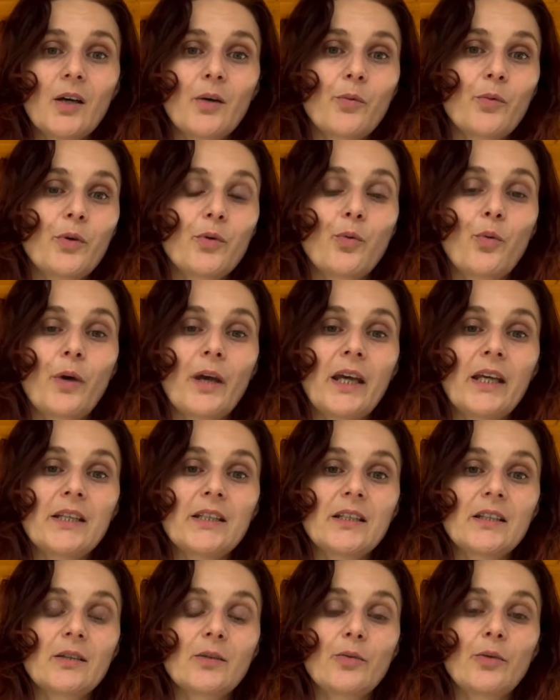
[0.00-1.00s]
We wait
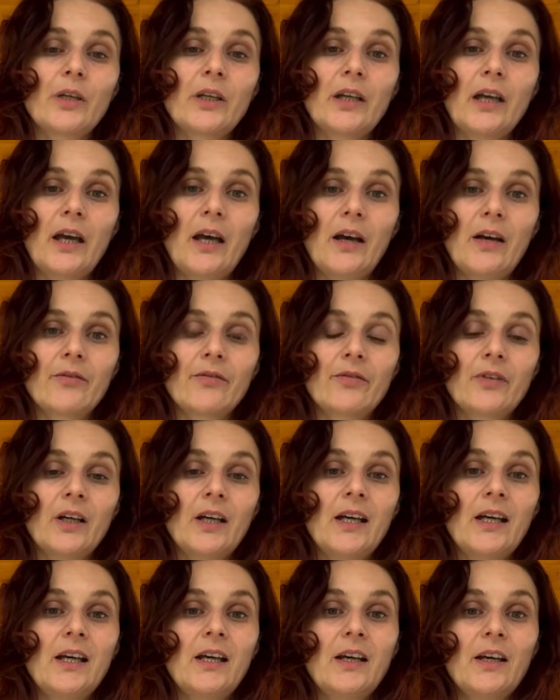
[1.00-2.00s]
till we have
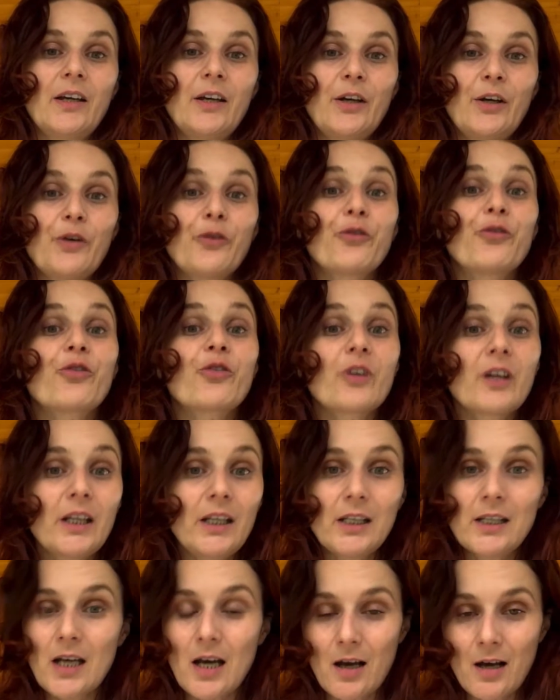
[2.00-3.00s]

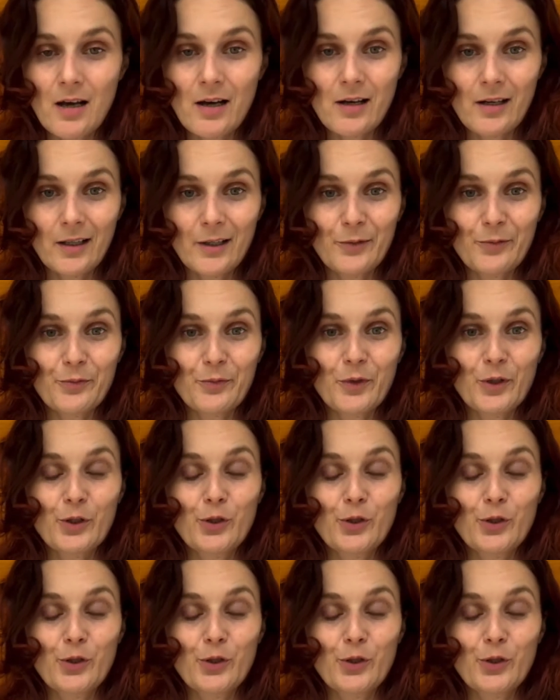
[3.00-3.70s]
free time